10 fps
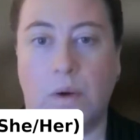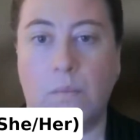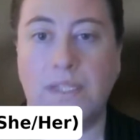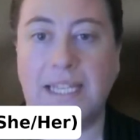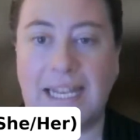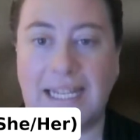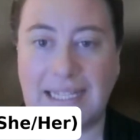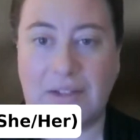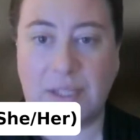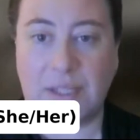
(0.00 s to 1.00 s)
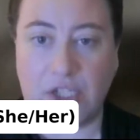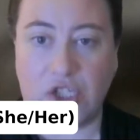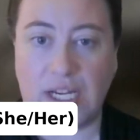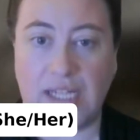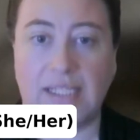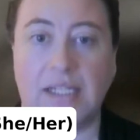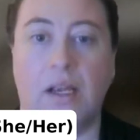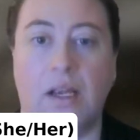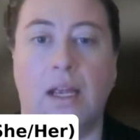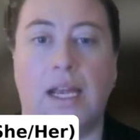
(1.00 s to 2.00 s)
One was an Excel spreadsheet
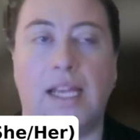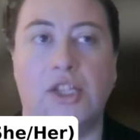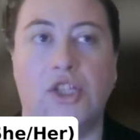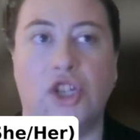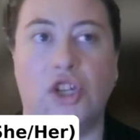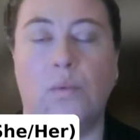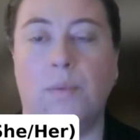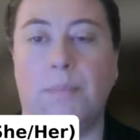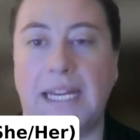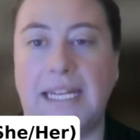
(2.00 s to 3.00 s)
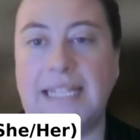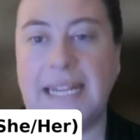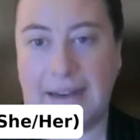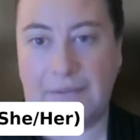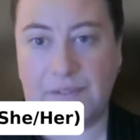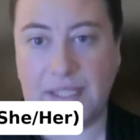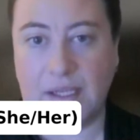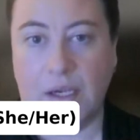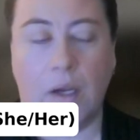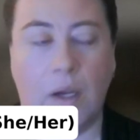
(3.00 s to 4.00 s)
and 2 were
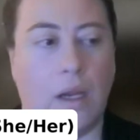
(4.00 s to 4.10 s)
PDFs.